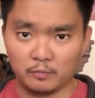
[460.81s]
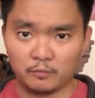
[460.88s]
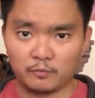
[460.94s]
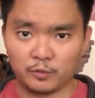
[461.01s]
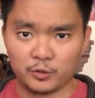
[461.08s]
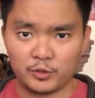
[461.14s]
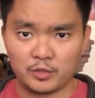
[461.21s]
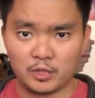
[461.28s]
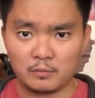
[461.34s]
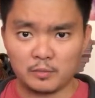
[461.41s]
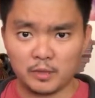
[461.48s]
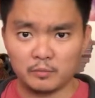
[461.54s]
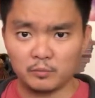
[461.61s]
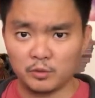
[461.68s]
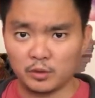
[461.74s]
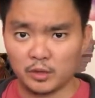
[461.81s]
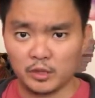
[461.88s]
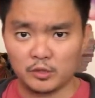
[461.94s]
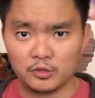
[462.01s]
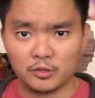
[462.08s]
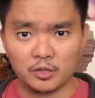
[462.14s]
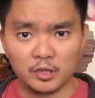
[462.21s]
For some, I
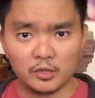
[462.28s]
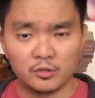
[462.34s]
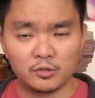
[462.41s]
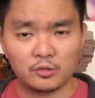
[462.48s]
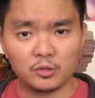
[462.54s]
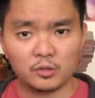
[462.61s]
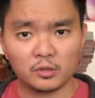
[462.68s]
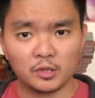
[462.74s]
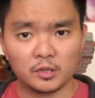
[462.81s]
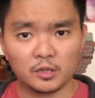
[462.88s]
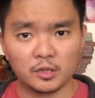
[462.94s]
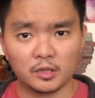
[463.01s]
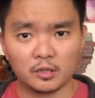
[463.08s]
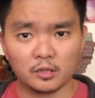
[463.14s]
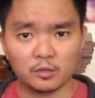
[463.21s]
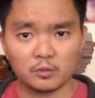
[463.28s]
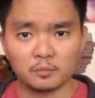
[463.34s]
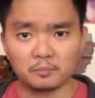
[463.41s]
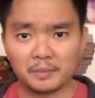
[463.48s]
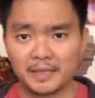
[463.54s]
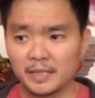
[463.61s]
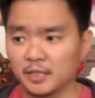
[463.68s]
saw that they are
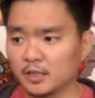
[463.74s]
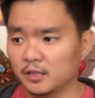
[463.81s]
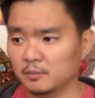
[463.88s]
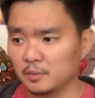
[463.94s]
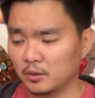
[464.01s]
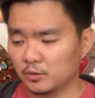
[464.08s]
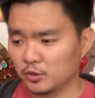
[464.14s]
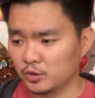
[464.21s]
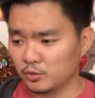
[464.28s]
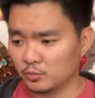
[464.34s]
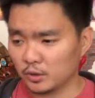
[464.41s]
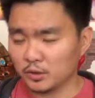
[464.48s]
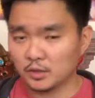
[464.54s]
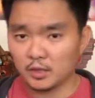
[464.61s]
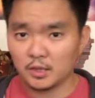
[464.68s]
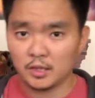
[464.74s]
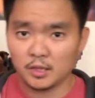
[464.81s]
complaining about this one.